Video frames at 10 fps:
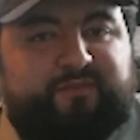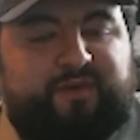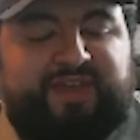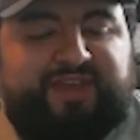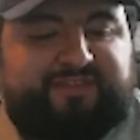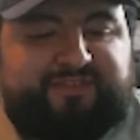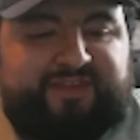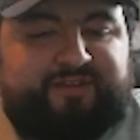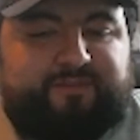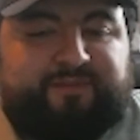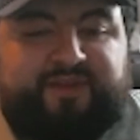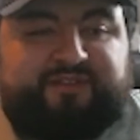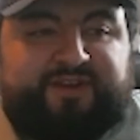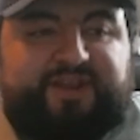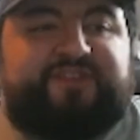Well, I guess that depends
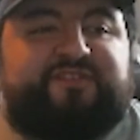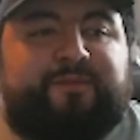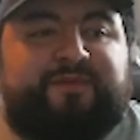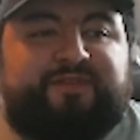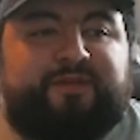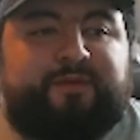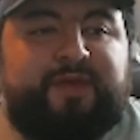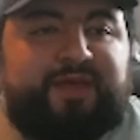on the action RPG.